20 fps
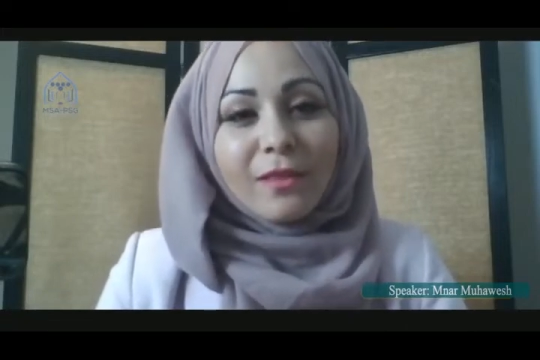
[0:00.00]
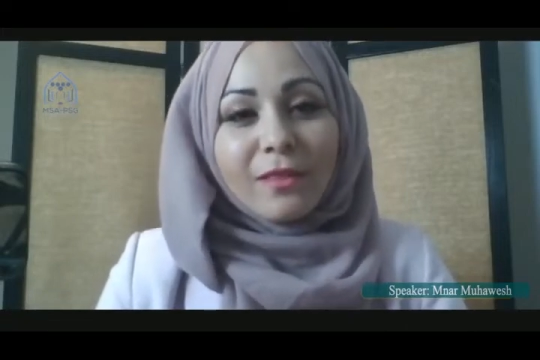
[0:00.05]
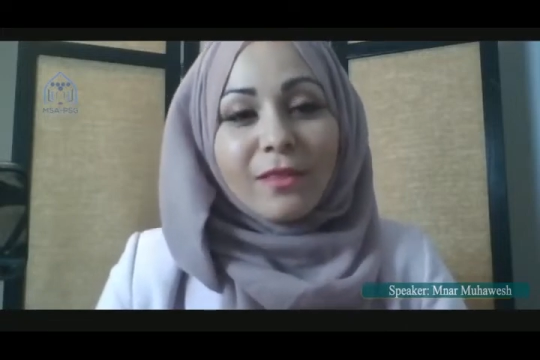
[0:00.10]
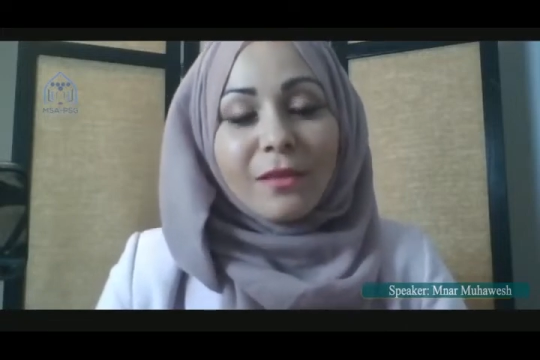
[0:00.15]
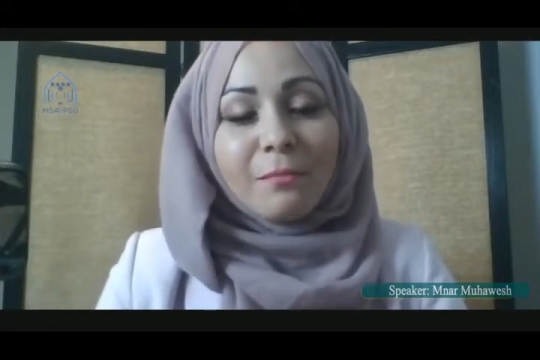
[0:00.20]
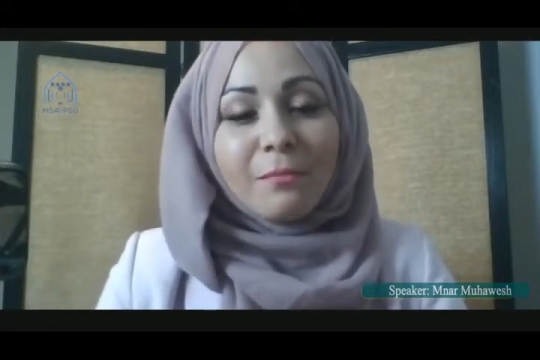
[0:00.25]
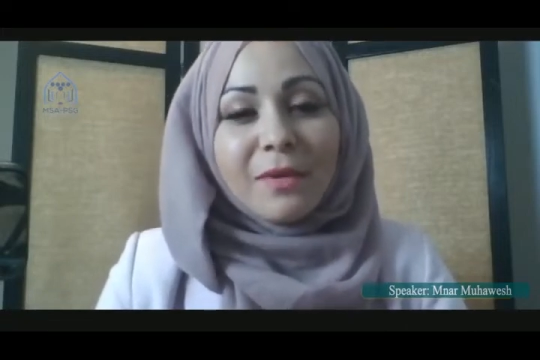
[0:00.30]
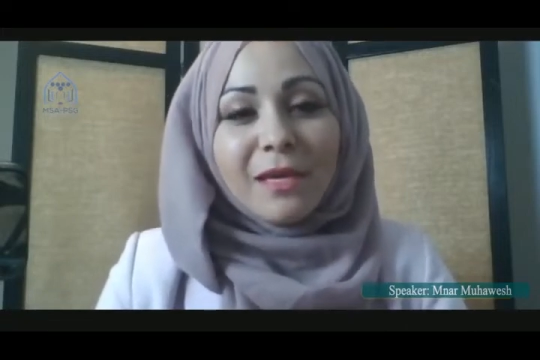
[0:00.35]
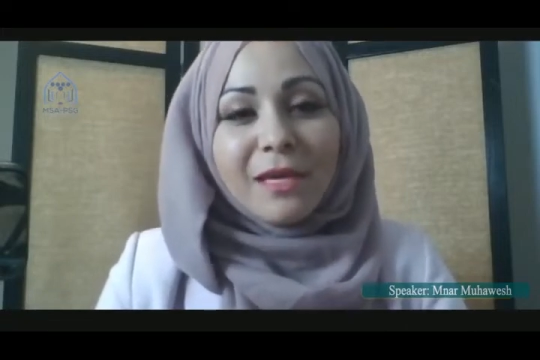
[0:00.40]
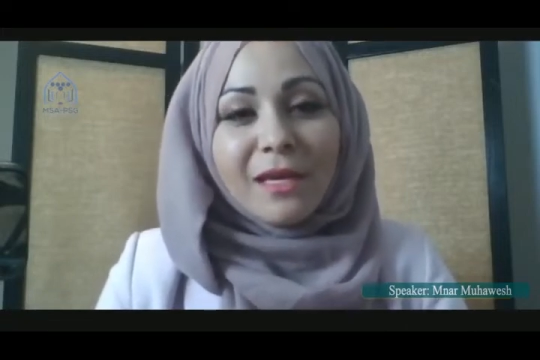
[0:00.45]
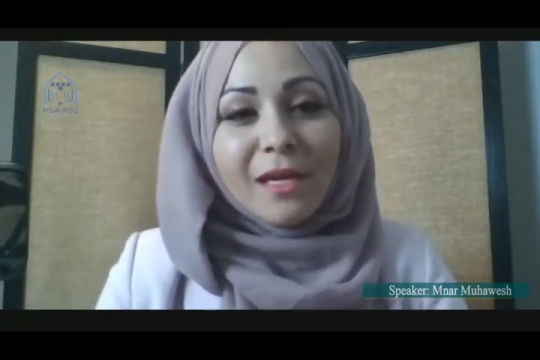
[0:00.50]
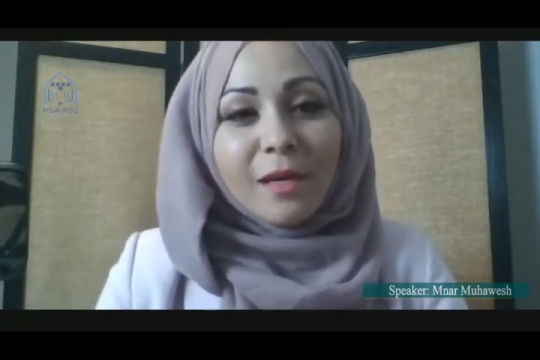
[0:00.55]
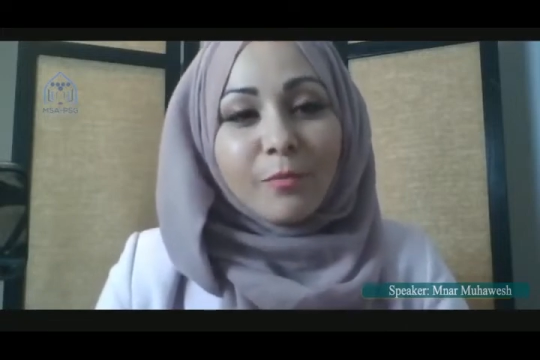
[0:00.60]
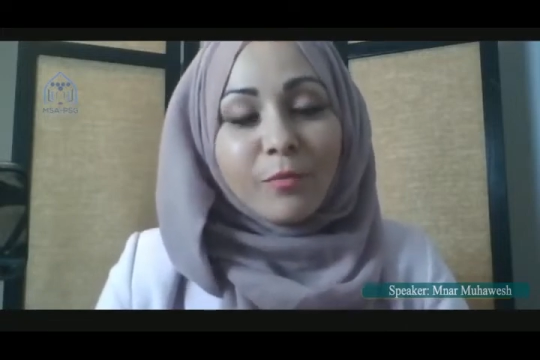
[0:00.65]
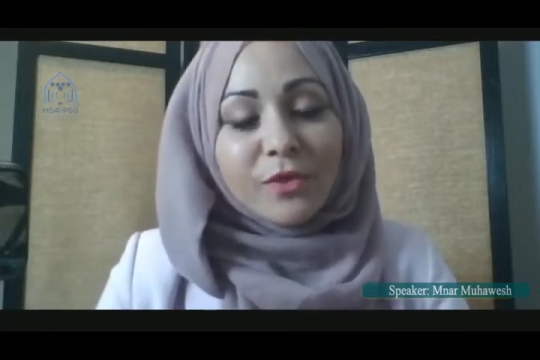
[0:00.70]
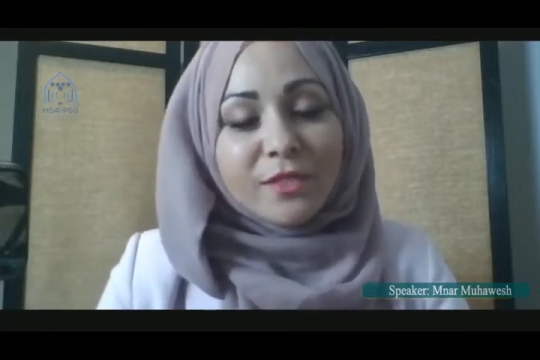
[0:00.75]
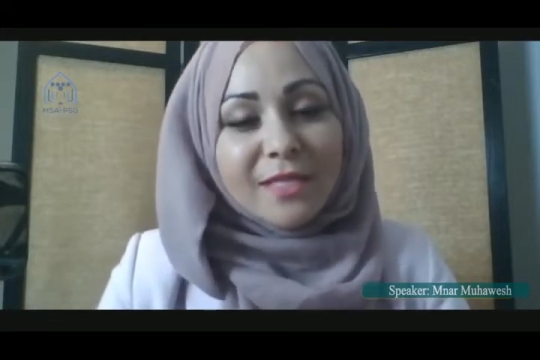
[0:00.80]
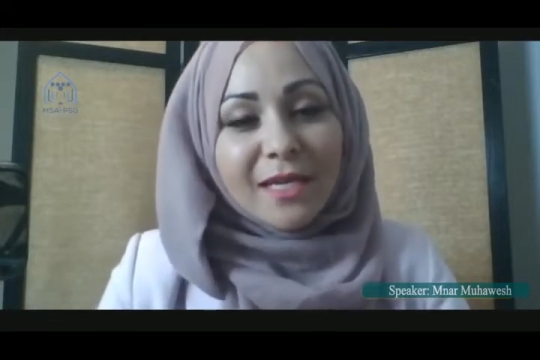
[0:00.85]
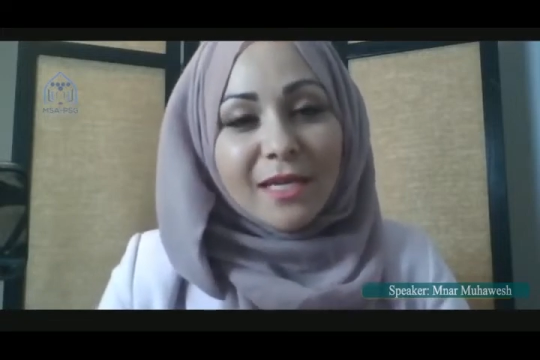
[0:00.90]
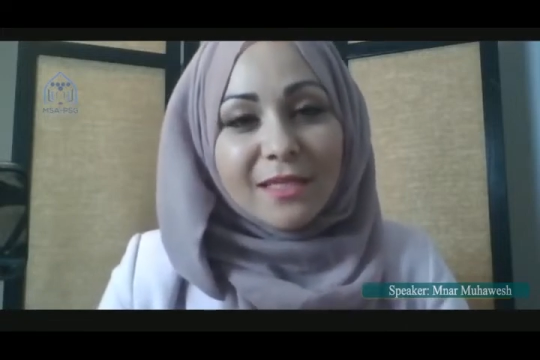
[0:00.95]
the media
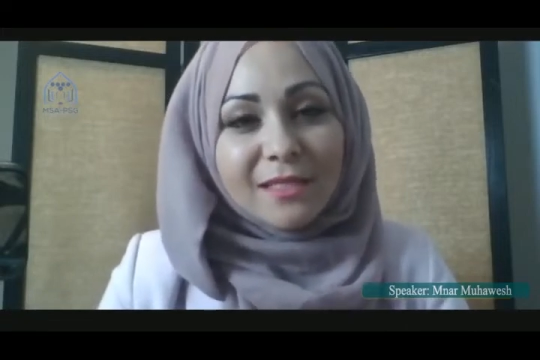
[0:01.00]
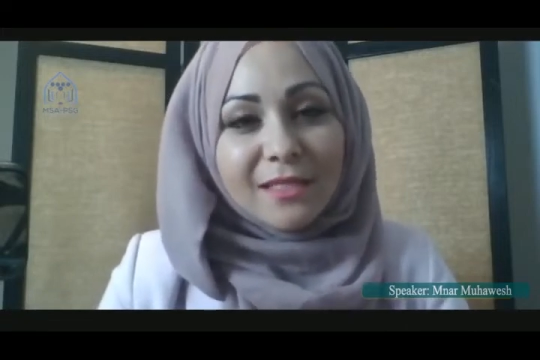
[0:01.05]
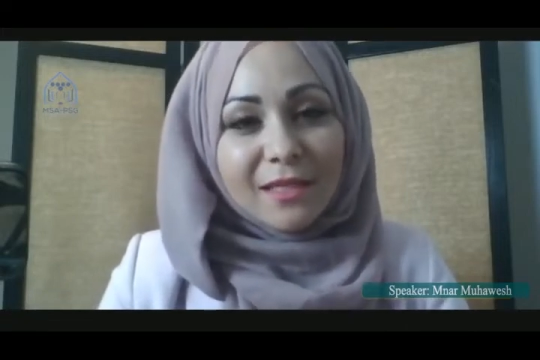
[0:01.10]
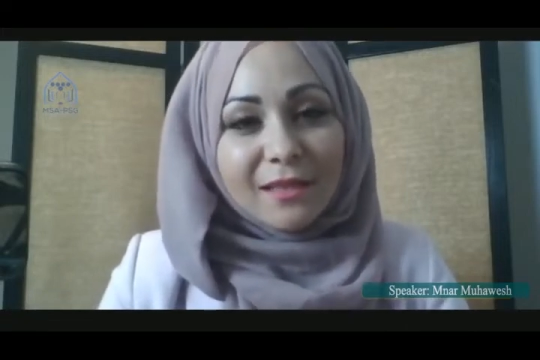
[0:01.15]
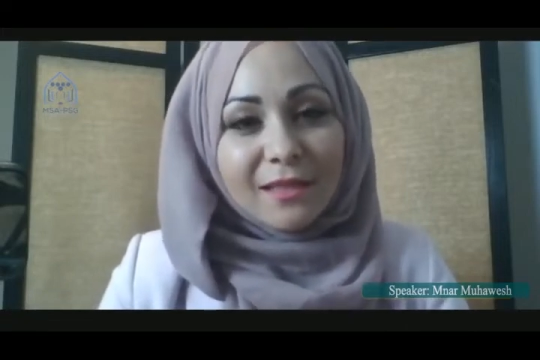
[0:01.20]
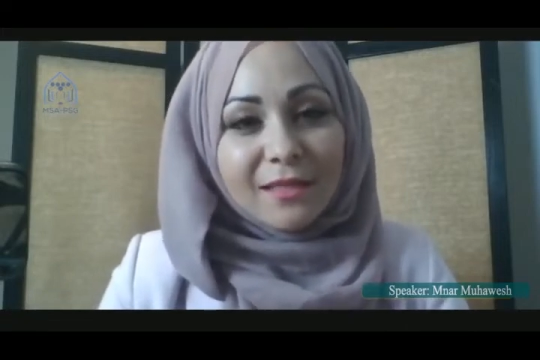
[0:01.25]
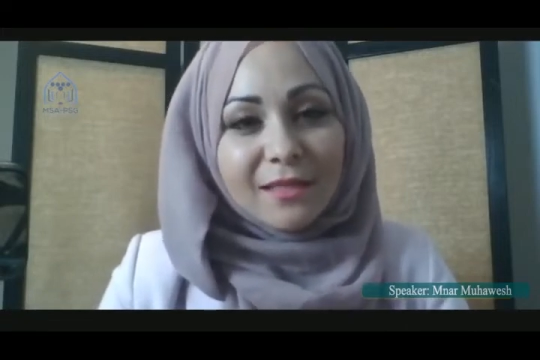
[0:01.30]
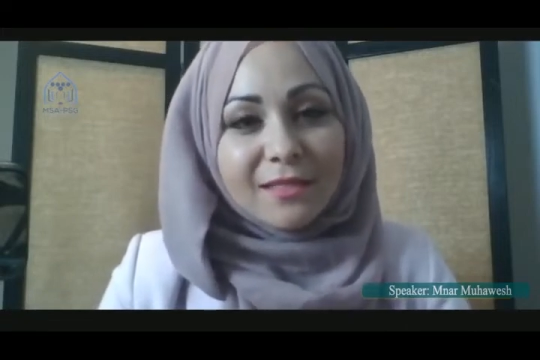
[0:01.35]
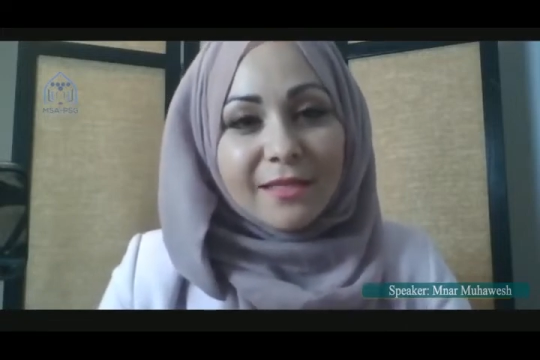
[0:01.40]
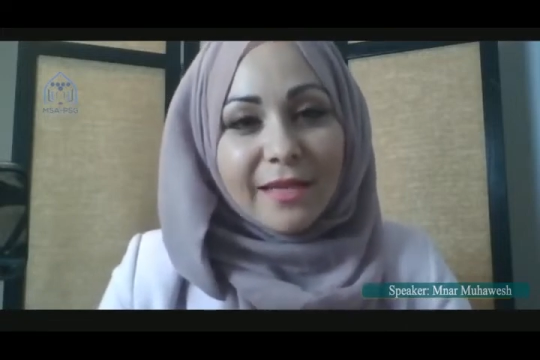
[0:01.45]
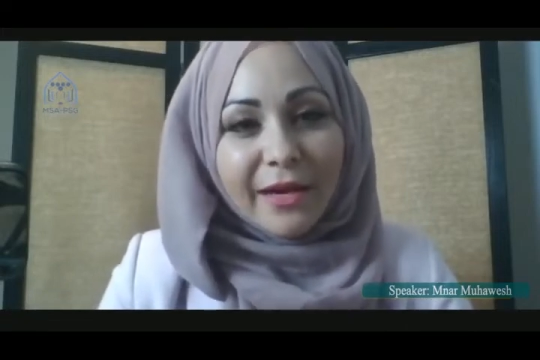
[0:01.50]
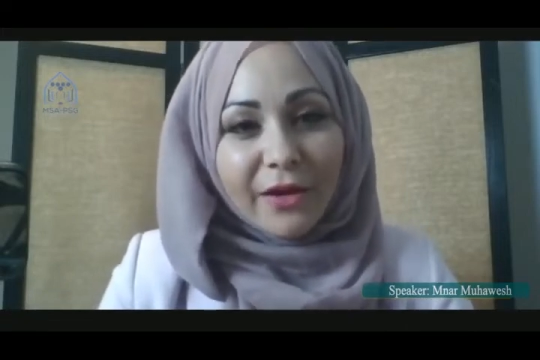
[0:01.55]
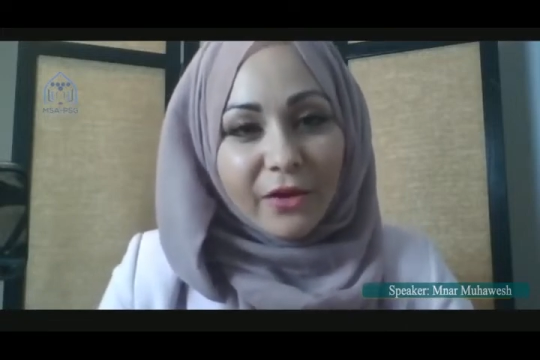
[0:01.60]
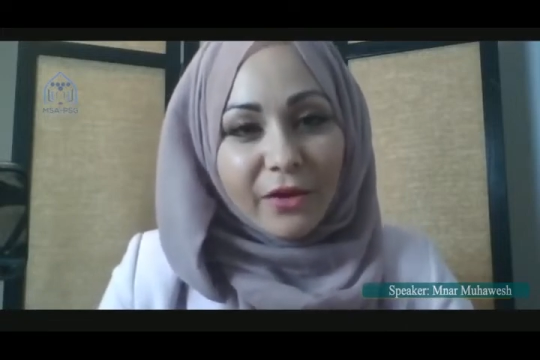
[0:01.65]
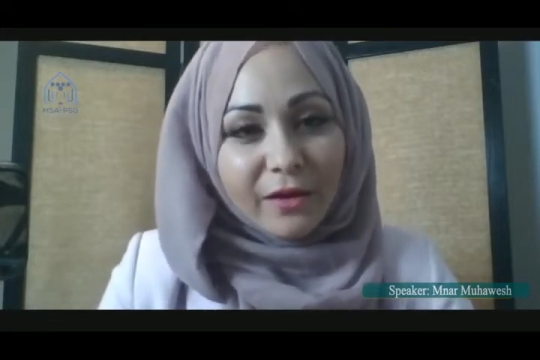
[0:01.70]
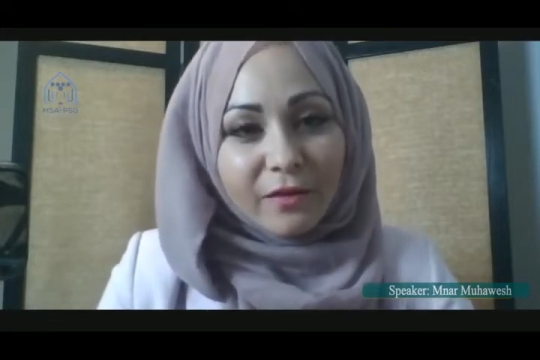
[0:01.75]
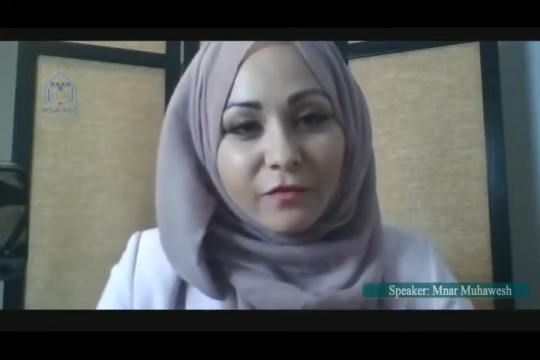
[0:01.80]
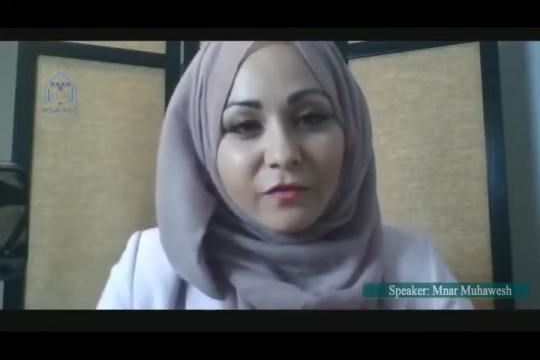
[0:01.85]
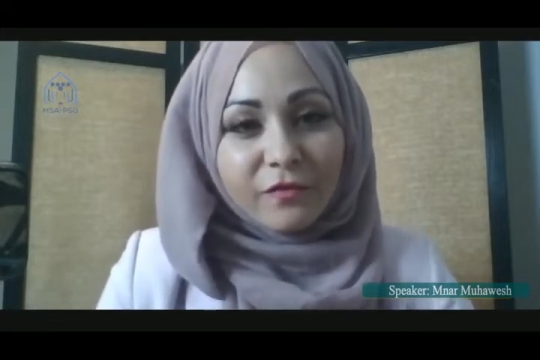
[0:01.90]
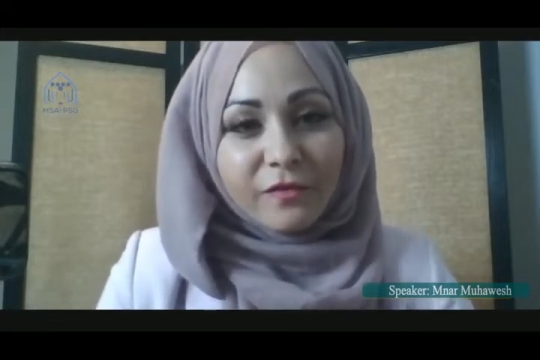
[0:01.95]
presented this
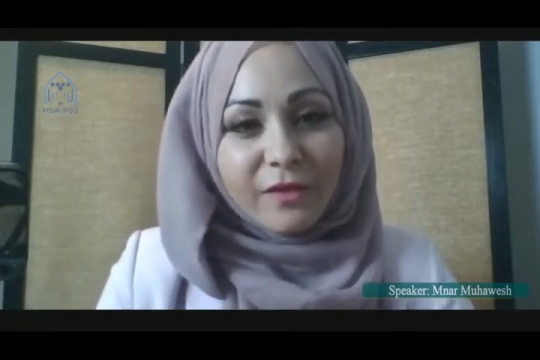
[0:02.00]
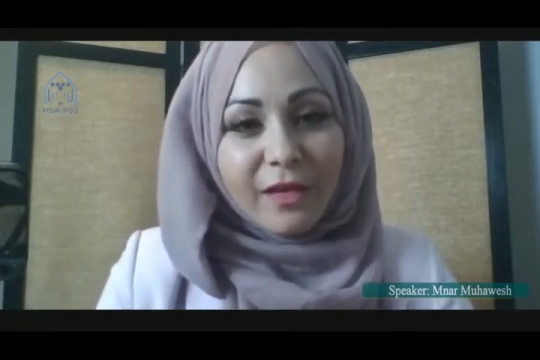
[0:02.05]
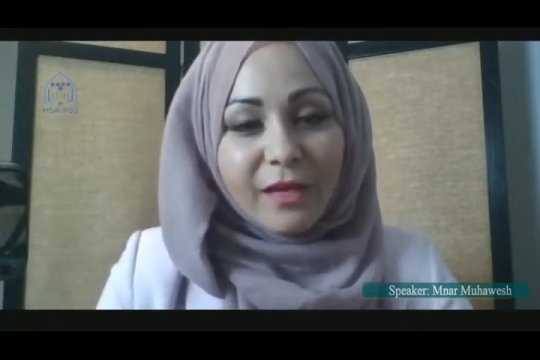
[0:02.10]
narrative.